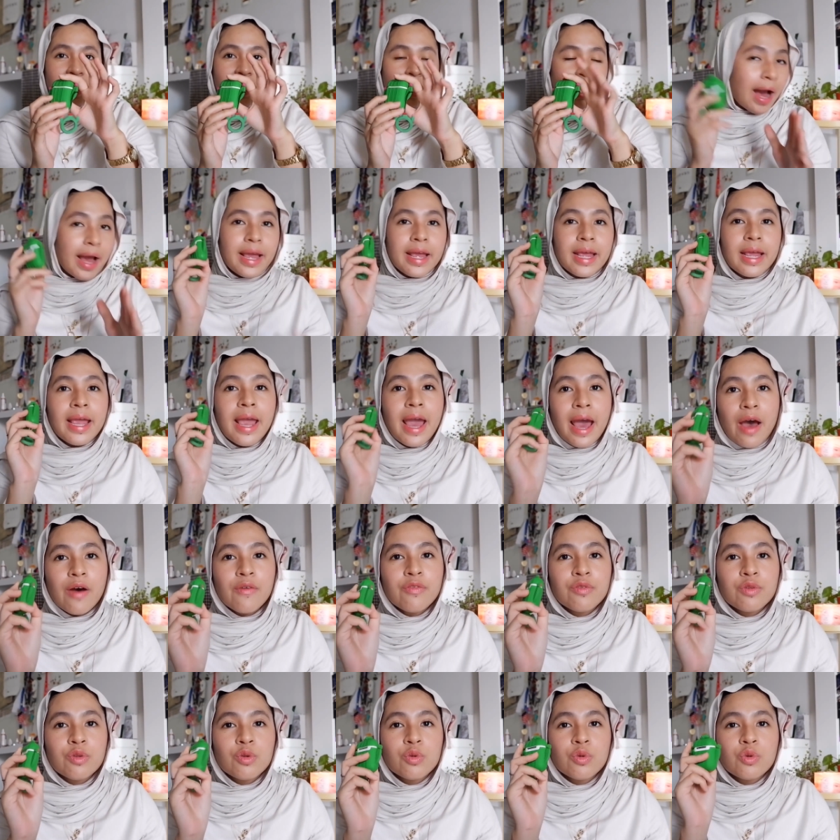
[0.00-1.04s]
I
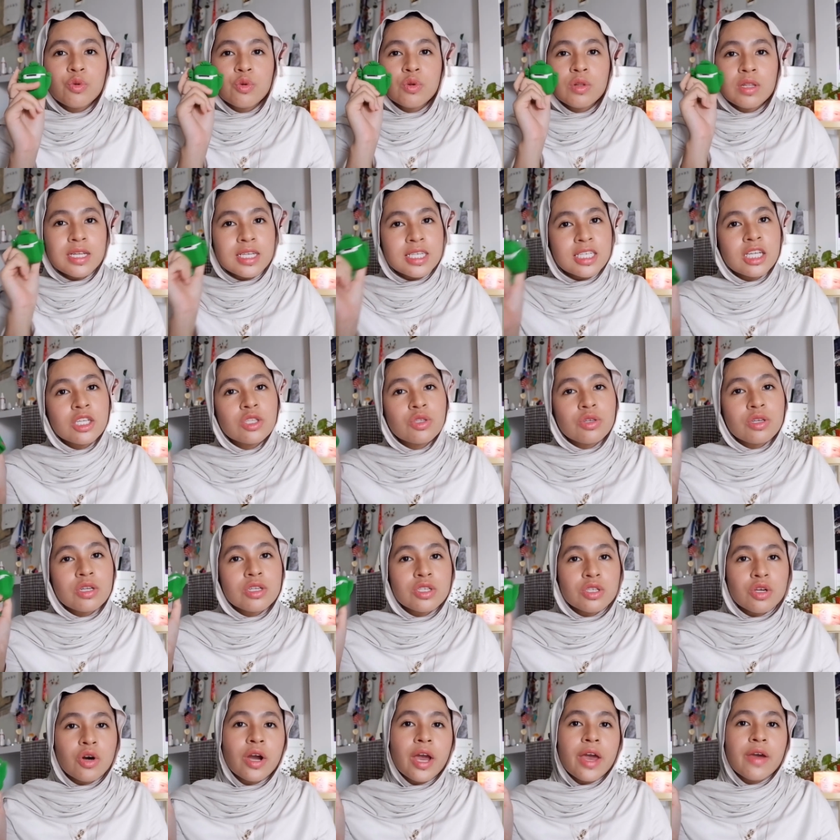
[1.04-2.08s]
have to listen to the
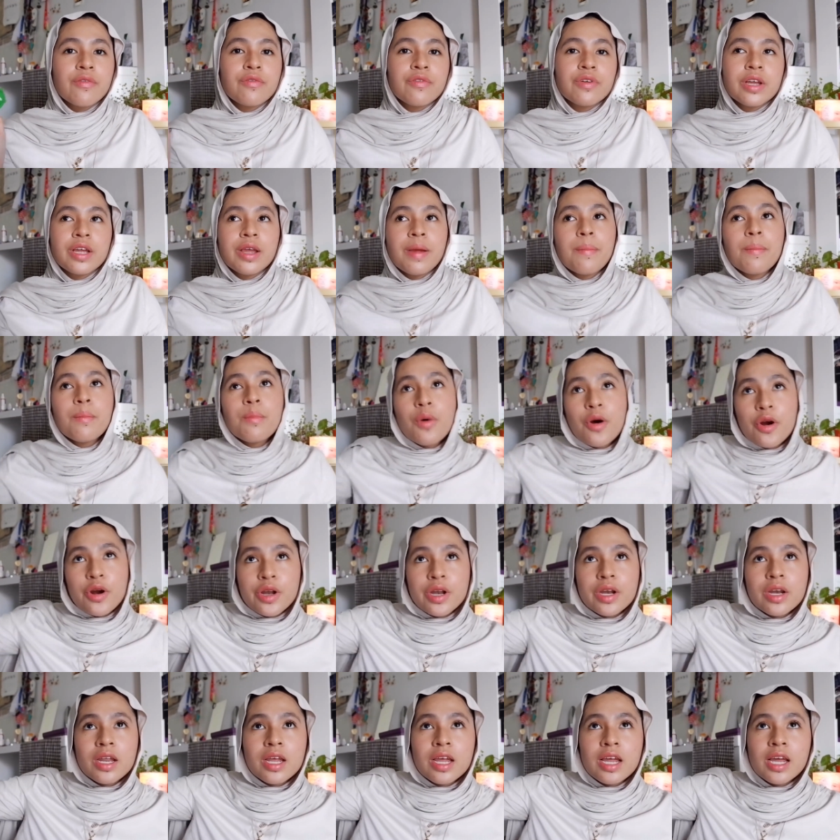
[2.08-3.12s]
song every
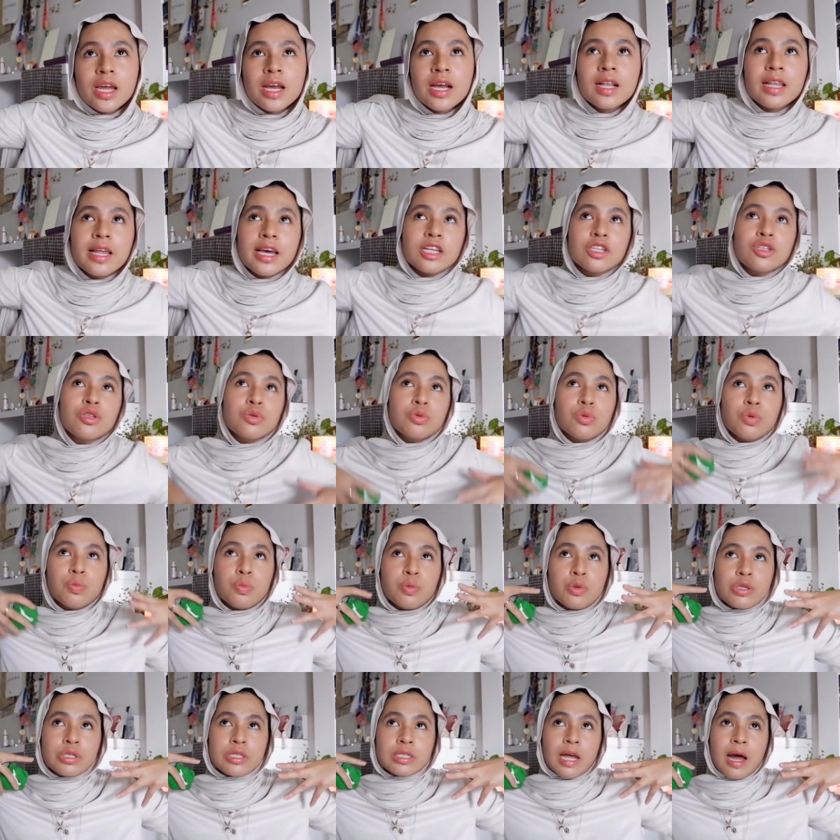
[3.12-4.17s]
morning, like to
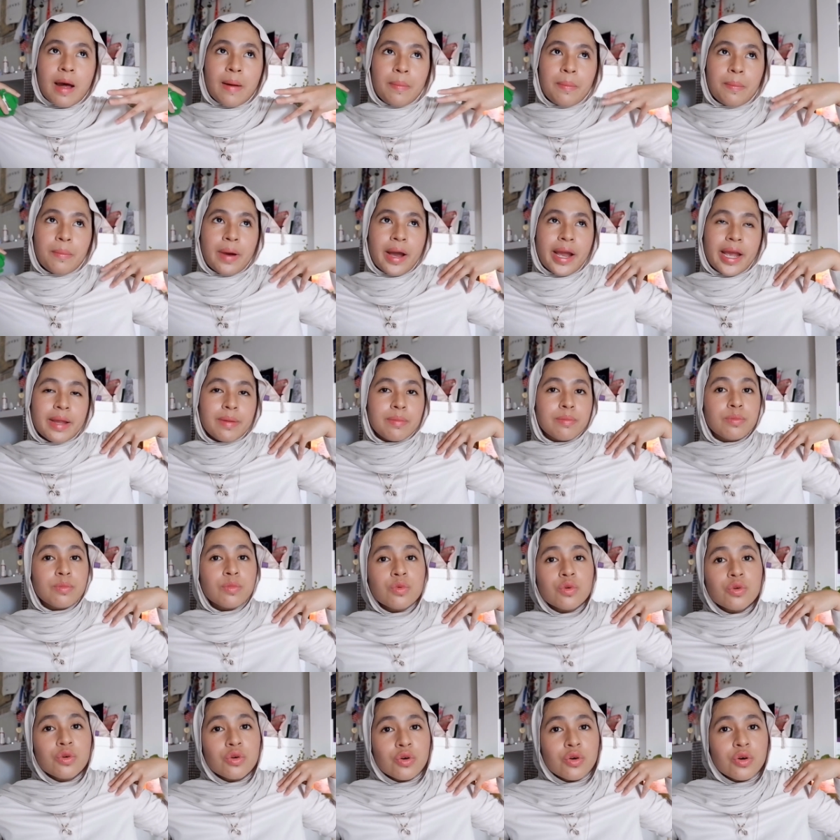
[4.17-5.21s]
boost up my
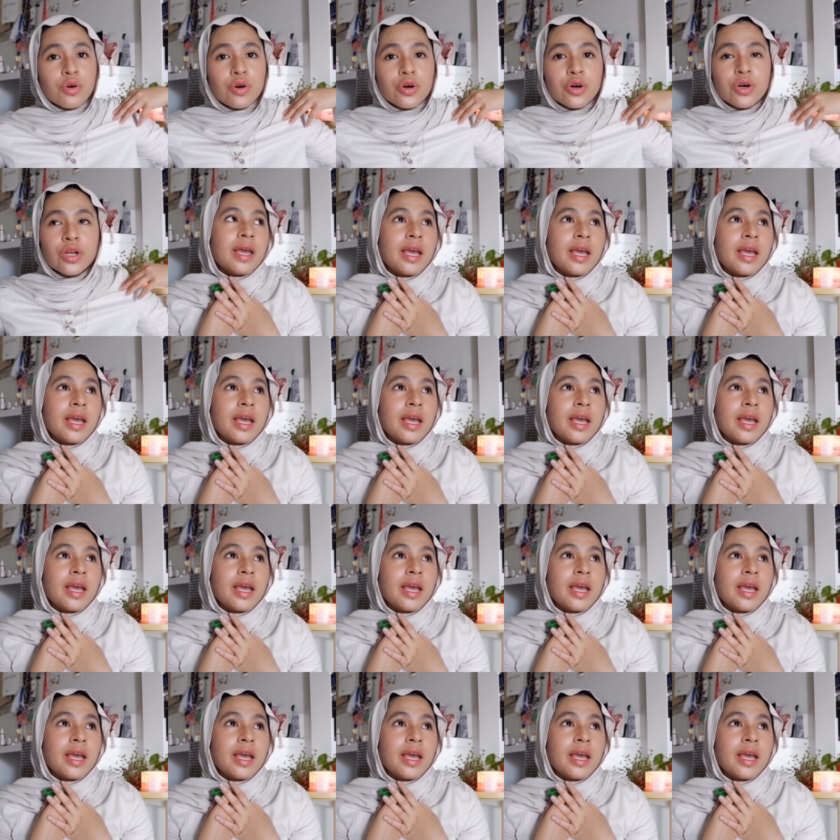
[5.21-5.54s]
mood.